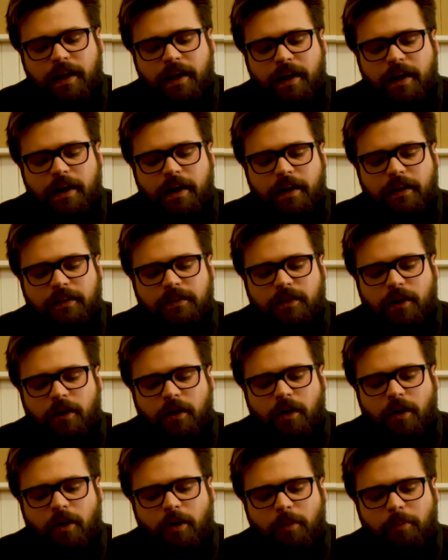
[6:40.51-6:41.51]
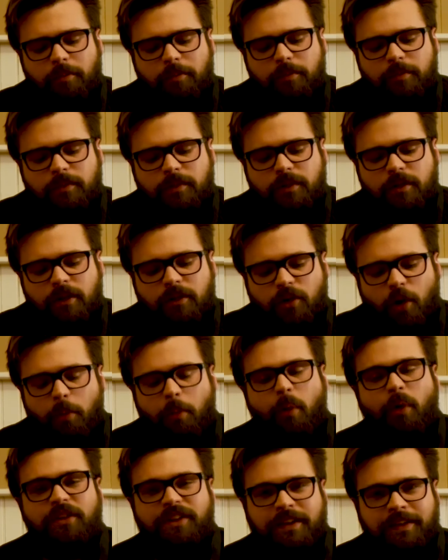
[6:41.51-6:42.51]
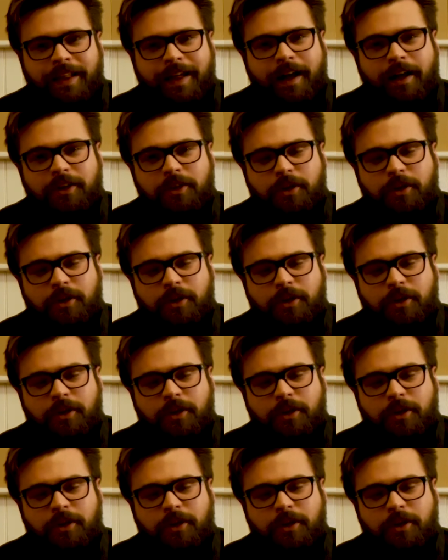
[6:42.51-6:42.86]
and no more than that.